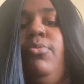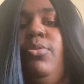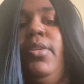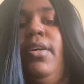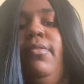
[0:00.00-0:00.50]
or
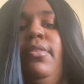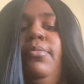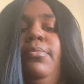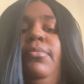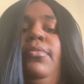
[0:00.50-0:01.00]
whatever,
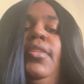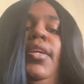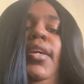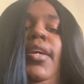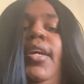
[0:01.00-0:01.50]

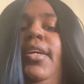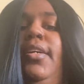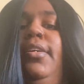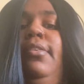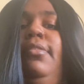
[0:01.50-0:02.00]

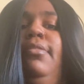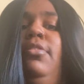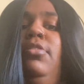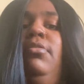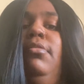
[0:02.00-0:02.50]
and
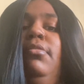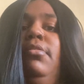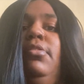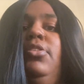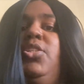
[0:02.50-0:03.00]

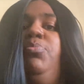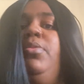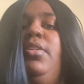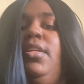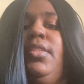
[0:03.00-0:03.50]
she
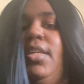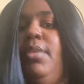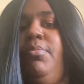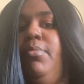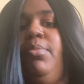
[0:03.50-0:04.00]
put in a
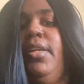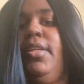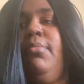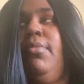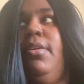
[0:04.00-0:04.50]
tape and played it.
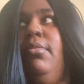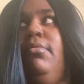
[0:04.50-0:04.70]
I'm like,